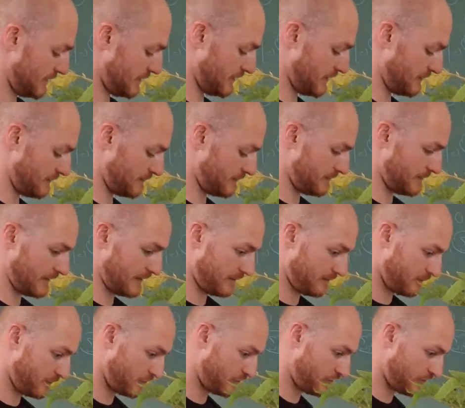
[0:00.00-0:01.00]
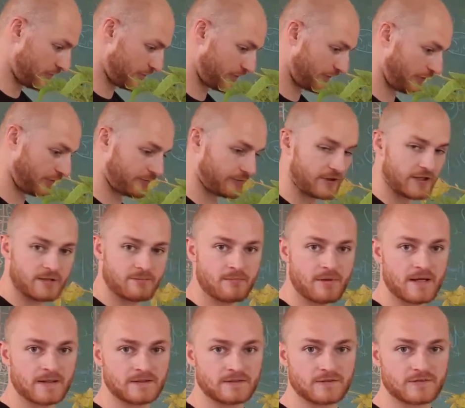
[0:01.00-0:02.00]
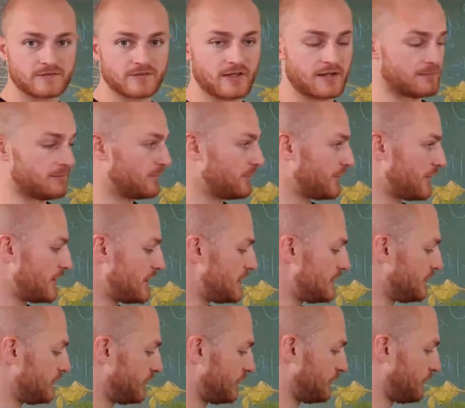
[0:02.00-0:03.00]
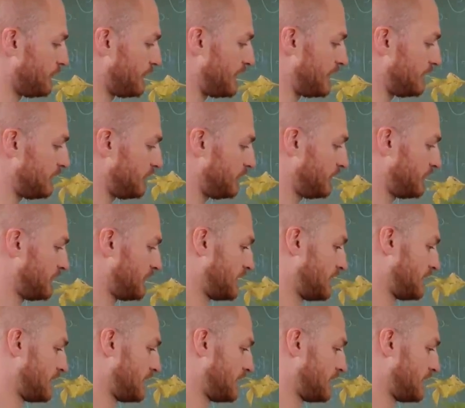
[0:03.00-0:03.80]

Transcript: It produced 3 main stems, each of which